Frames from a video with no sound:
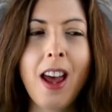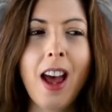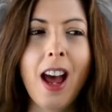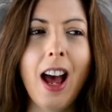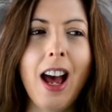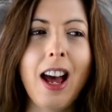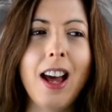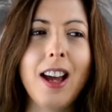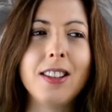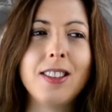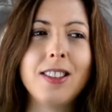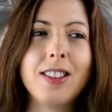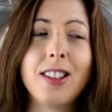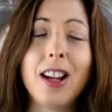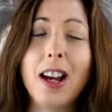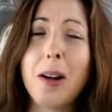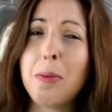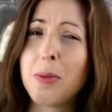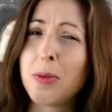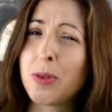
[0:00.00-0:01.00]
And
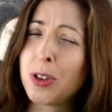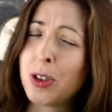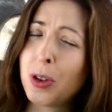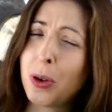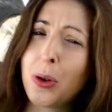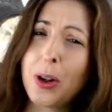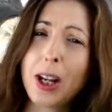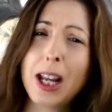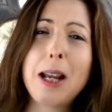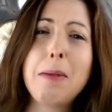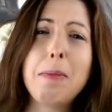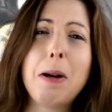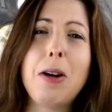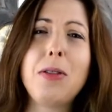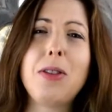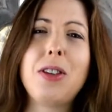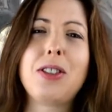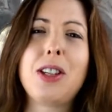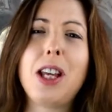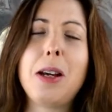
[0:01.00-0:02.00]
I'm talking about
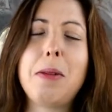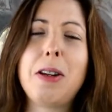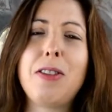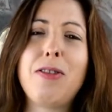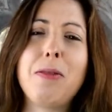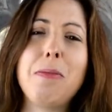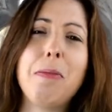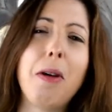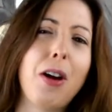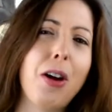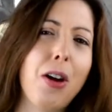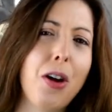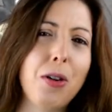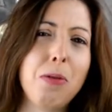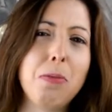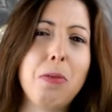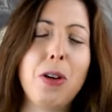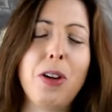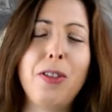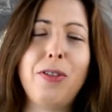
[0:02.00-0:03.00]
this coming from my own
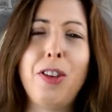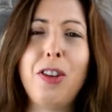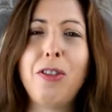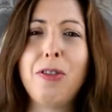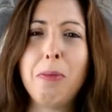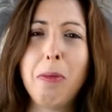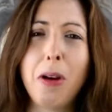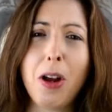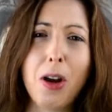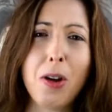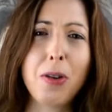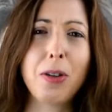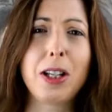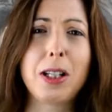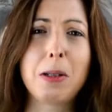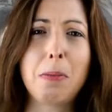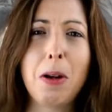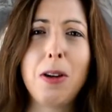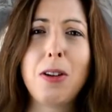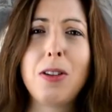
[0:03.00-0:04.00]
point of view, from my own
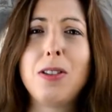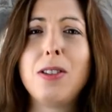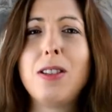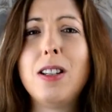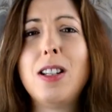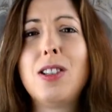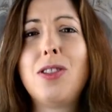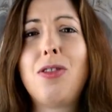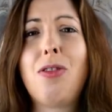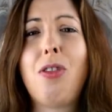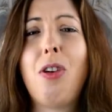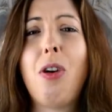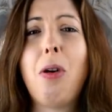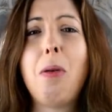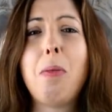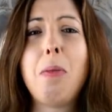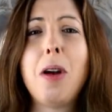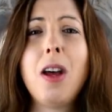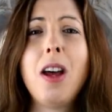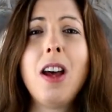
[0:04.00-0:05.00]
experiences,
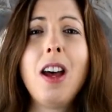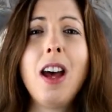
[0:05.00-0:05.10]
from